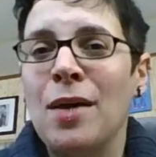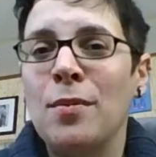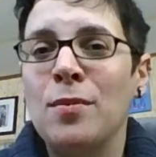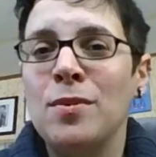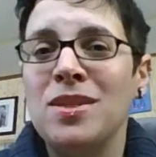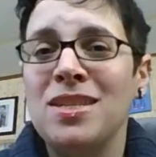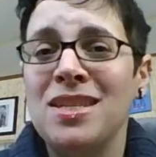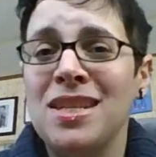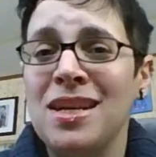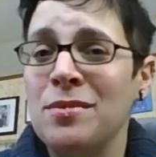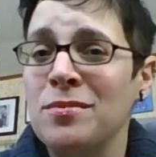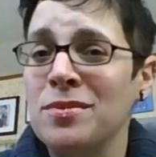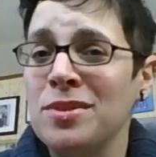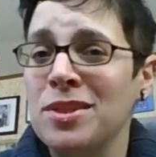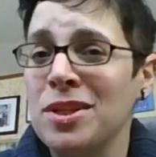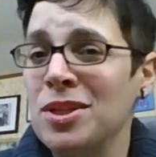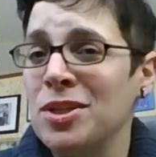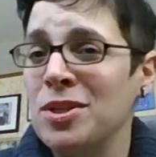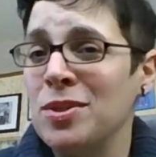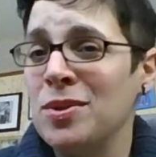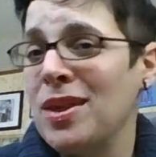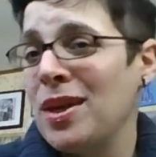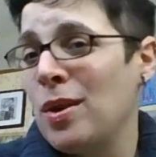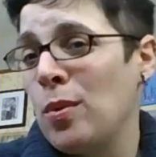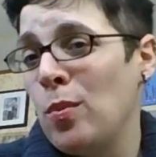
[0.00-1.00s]
I would say I was
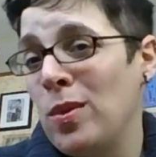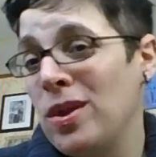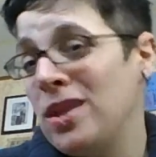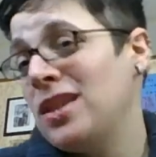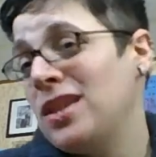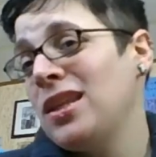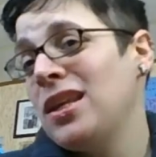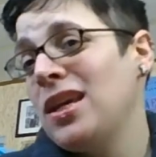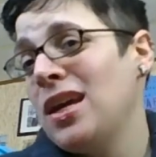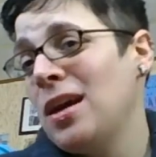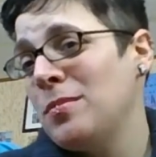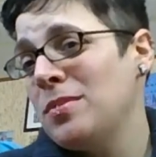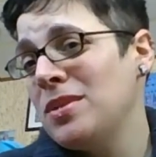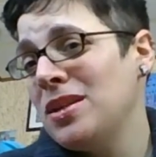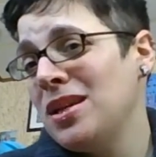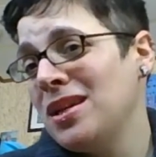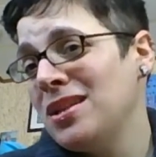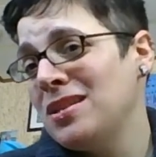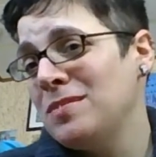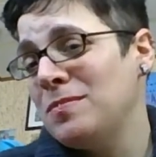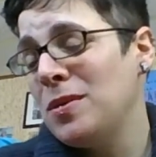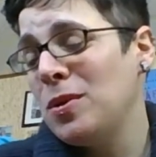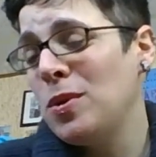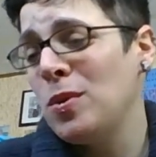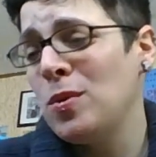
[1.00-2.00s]
going to do like weekly
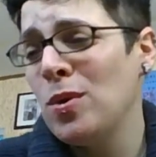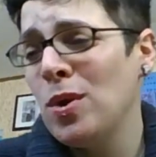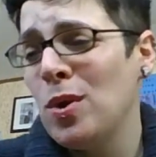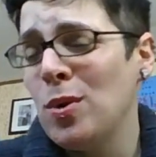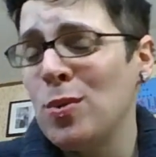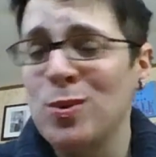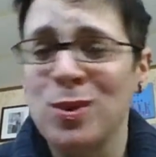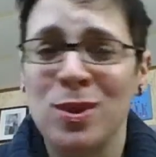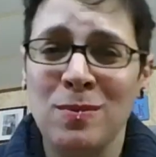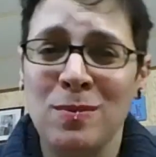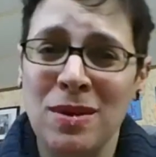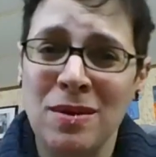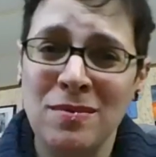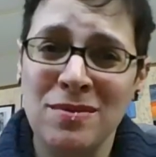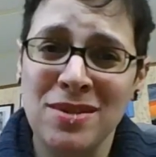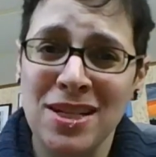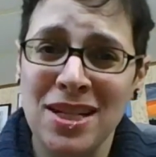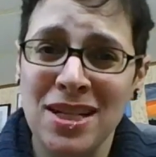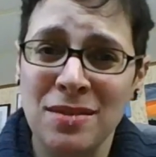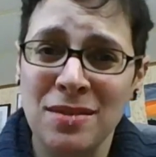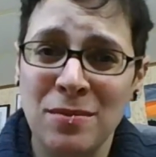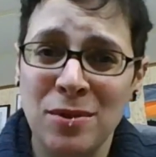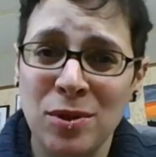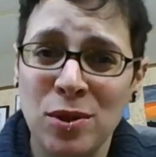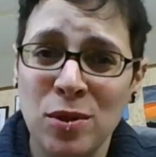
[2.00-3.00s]
updates, but who knows? Sometimes it
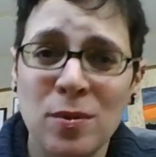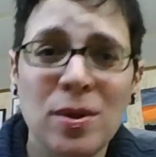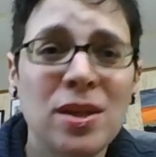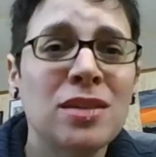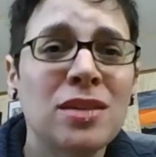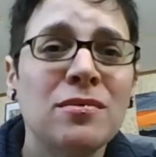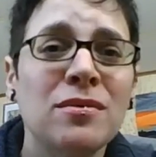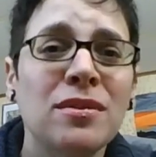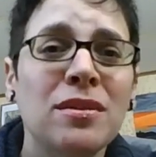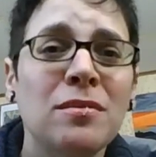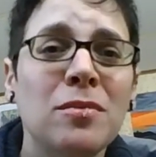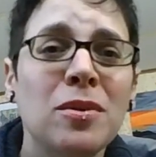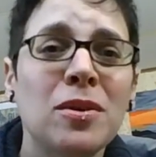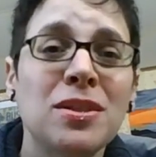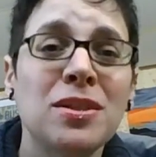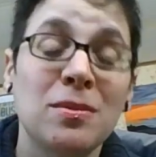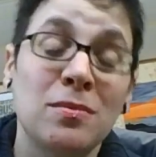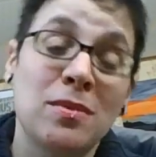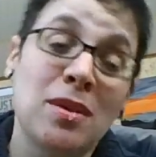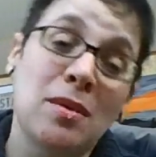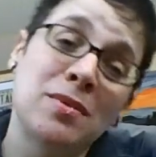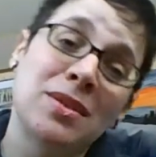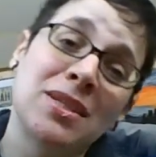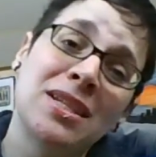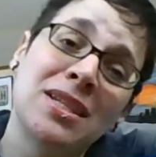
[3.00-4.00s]
takes me two weeks to read books,
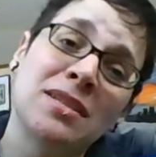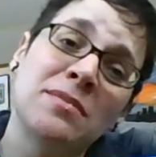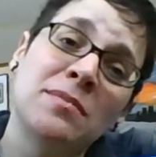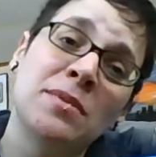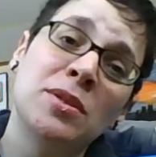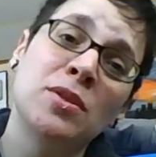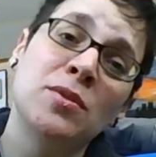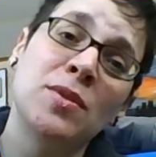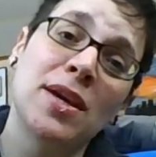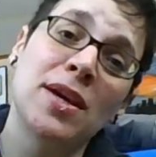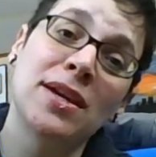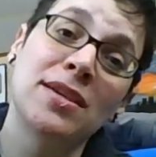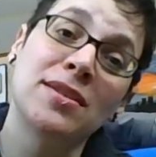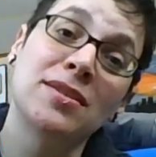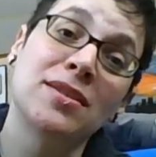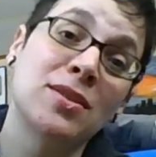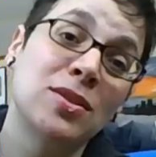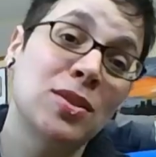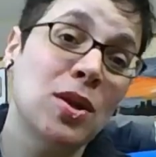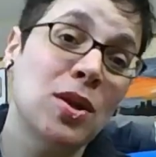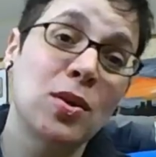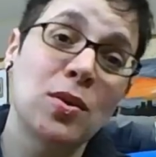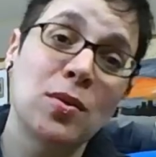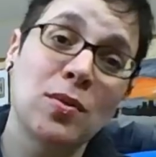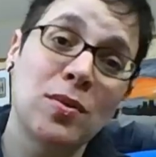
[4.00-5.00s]
sometimes it takes me two days.
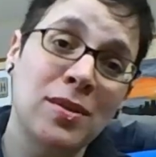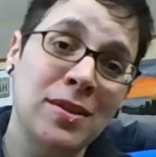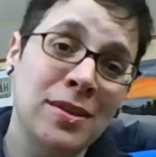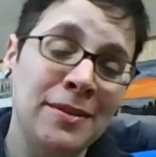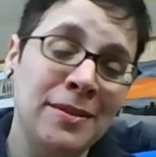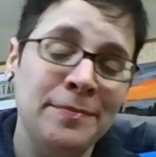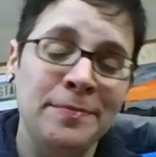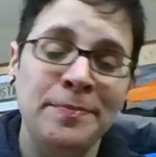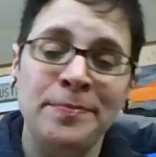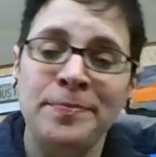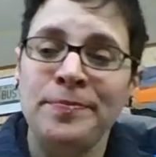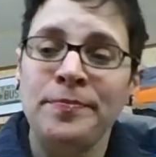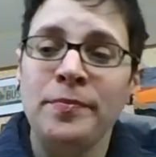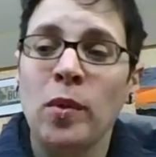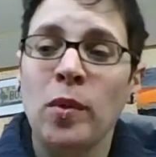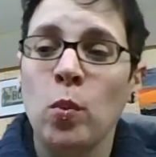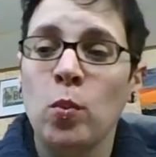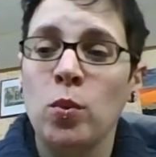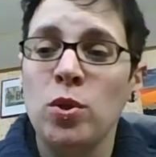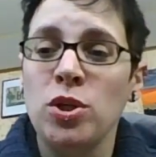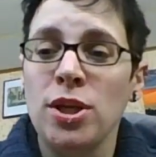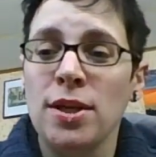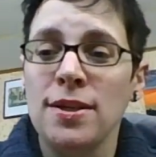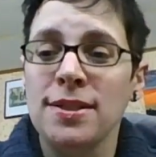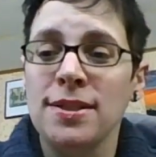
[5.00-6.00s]
So
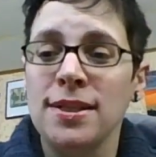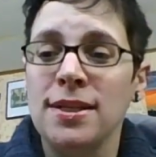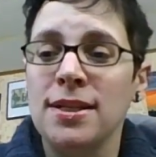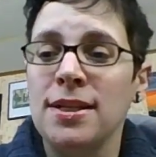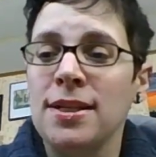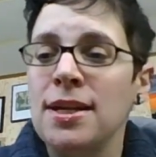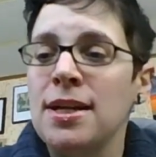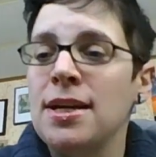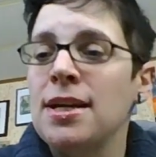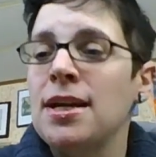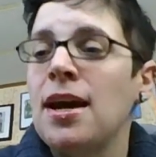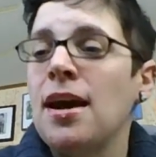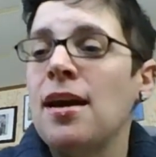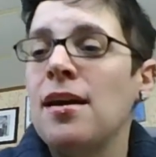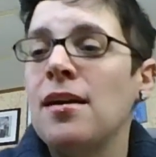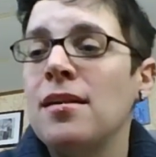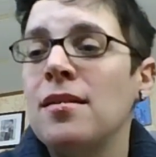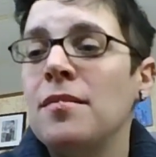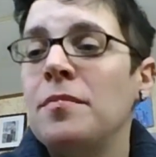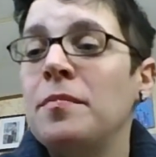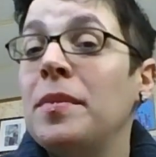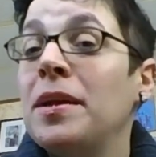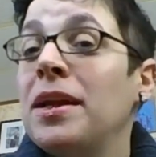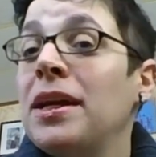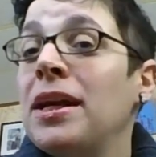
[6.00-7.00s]
we shall see.
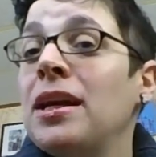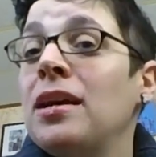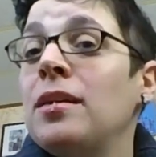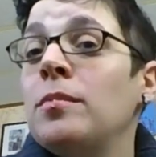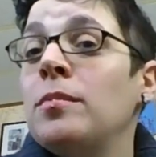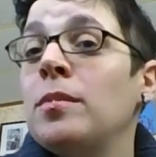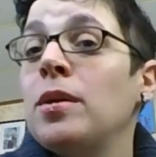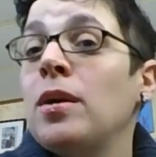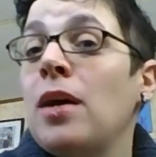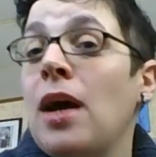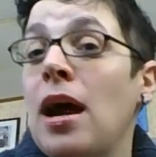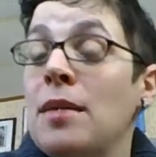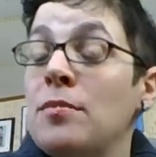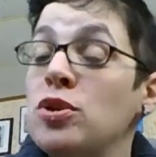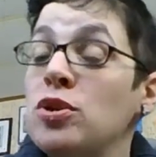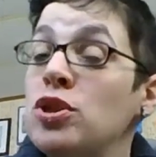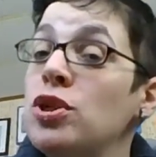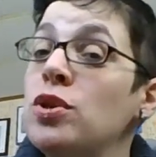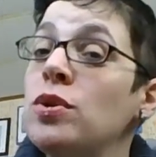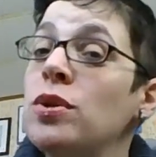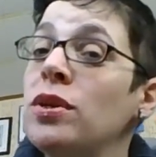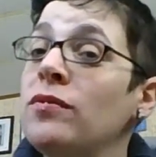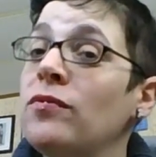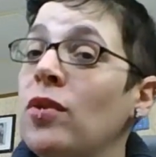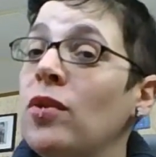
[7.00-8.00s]
Um, but I am I'm
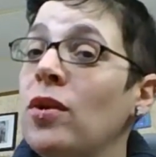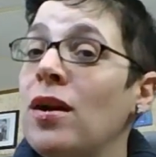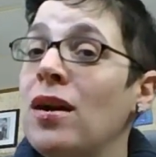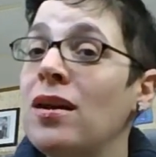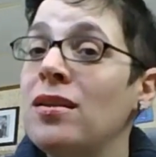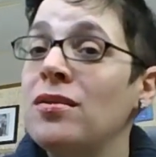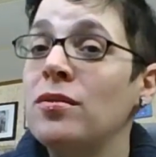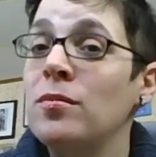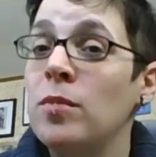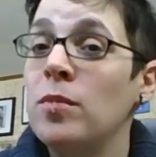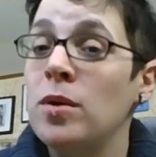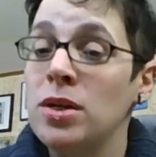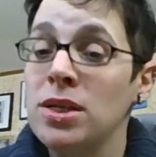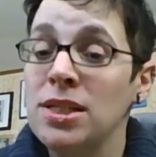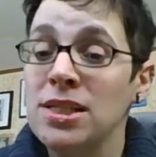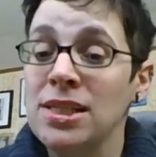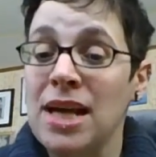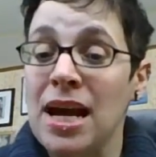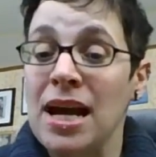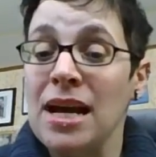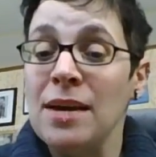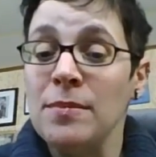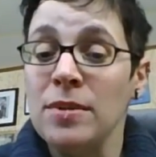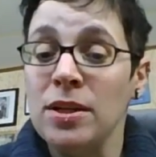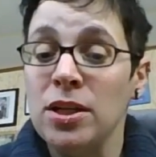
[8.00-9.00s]
shooting for 100 books.
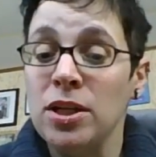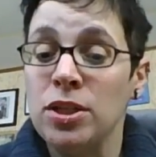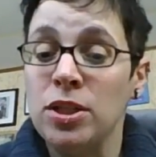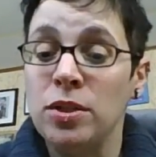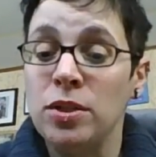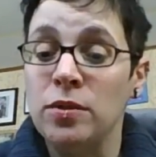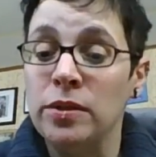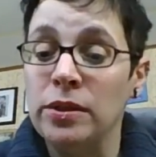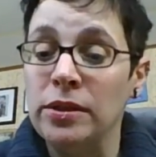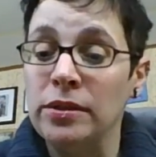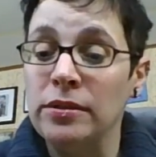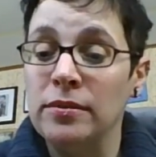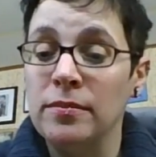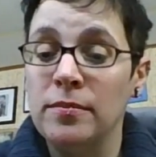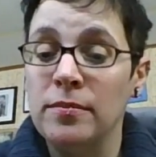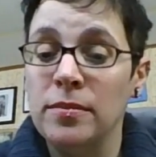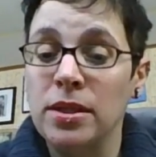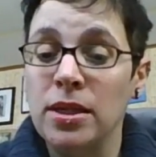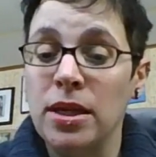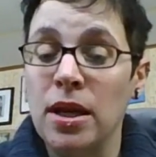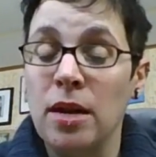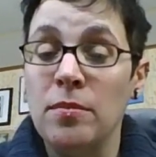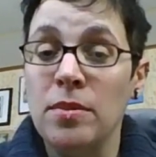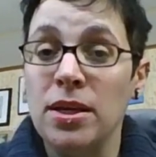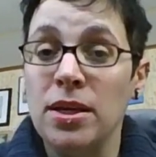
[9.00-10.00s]
I'm going to do it.
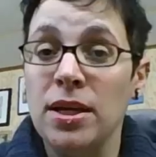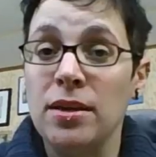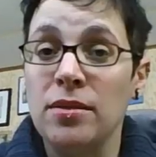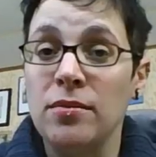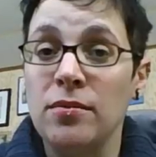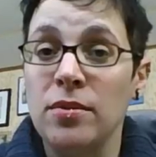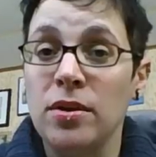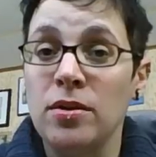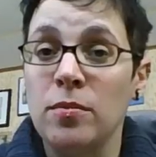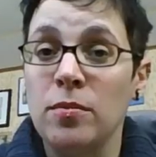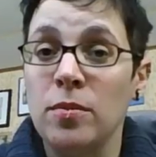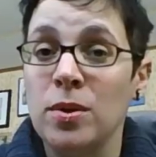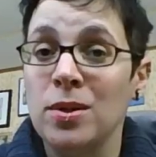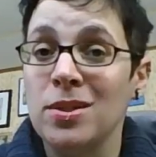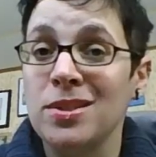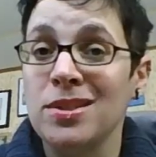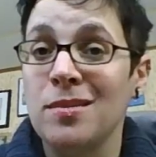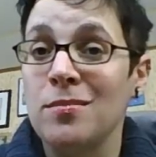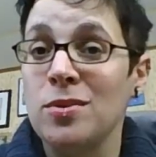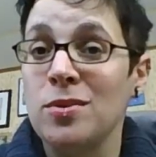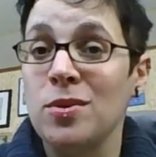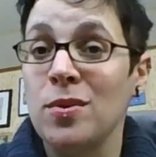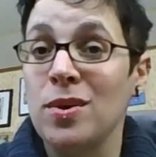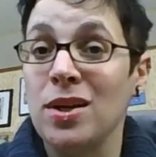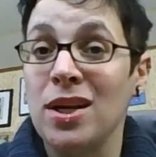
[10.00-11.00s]
I'm going to get through 100 books.
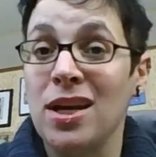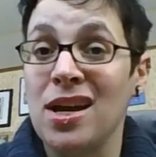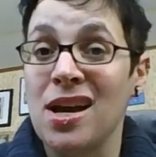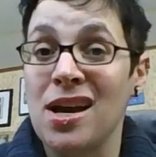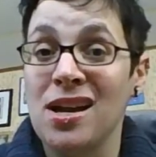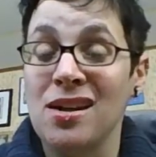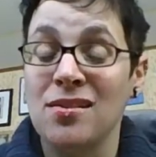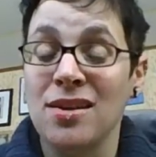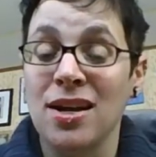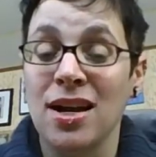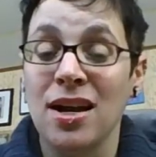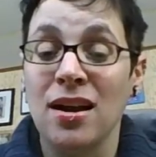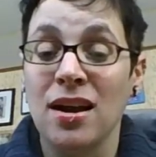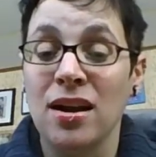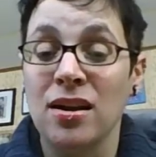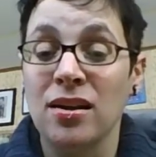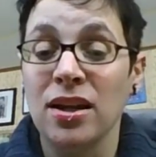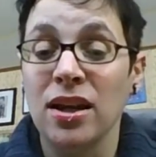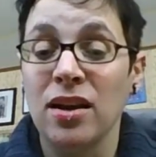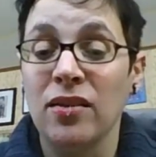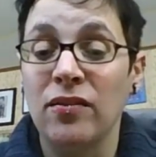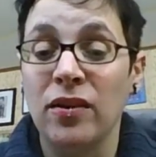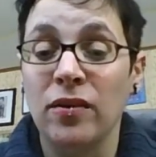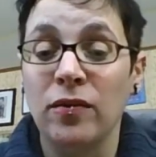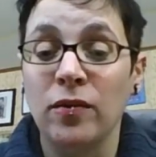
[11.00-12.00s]
I'm doing it. I don't care. I don't
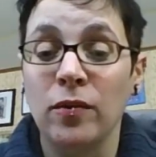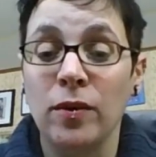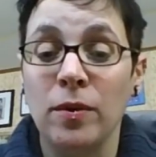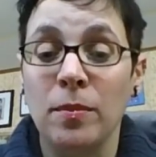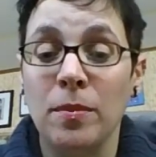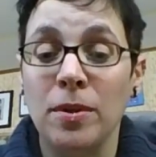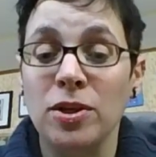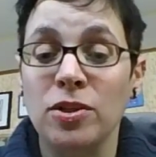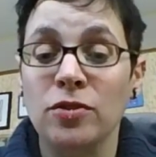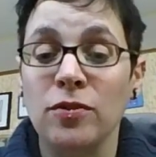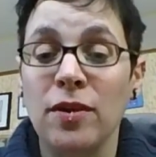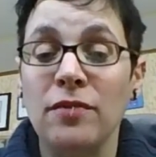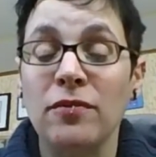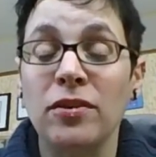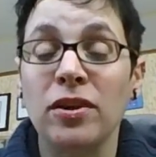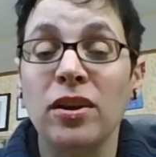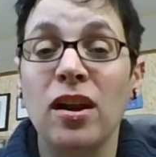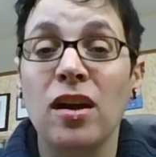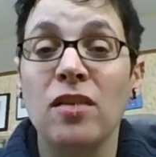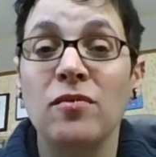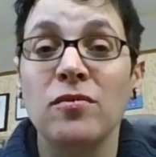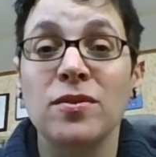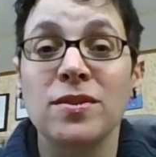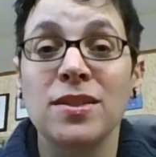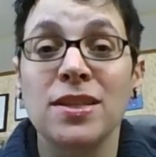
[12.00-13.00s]
care if I have to read a bunch of graphic
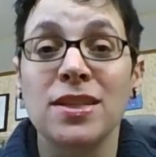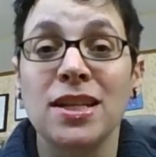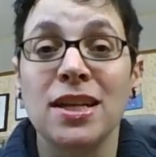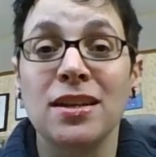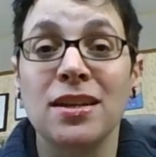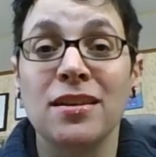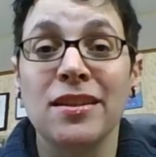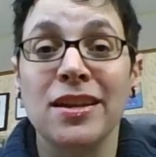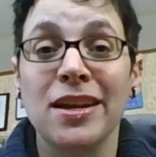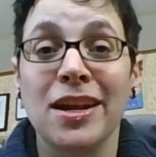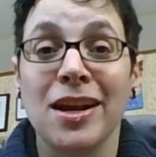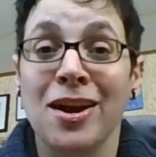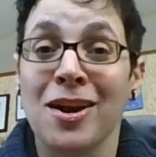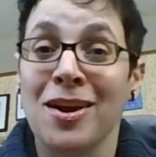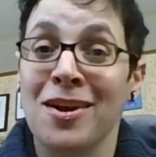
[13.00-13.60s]
novels at the end of the year.